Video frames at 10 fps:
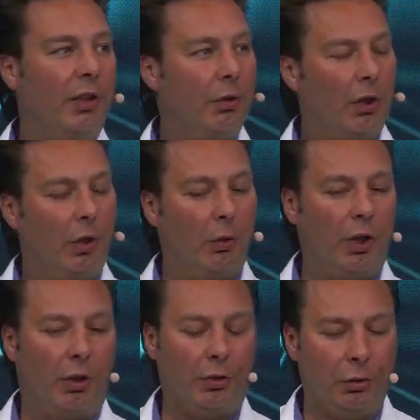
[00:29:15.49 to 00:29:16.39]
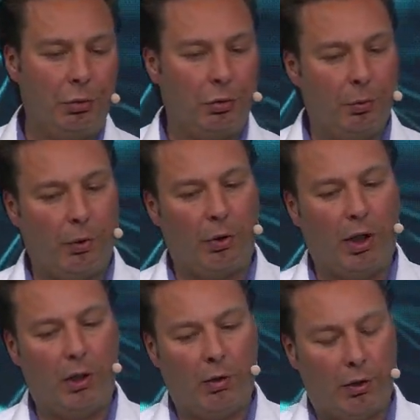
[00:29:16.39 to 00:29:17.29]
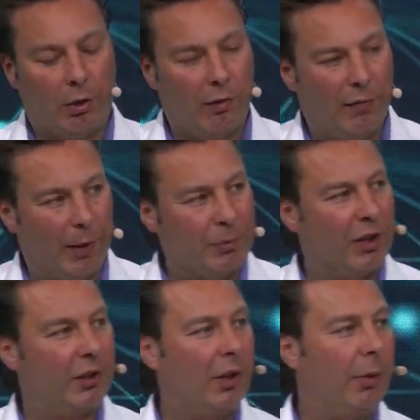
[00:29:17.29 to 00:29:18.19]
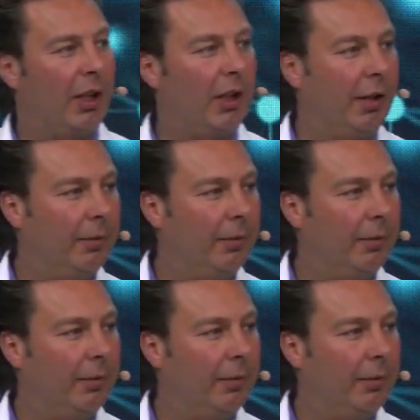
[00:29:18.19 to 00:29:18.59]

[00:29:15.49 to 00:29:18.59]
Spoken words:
You can look it on YouTube or on our website directly.